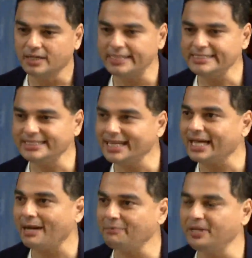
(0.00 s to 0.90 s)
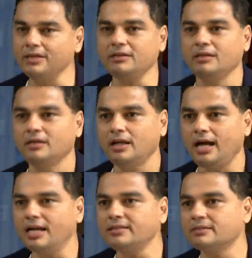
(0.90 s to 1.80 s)
And I see that happening
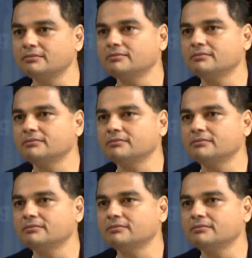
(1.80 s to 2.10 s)
at a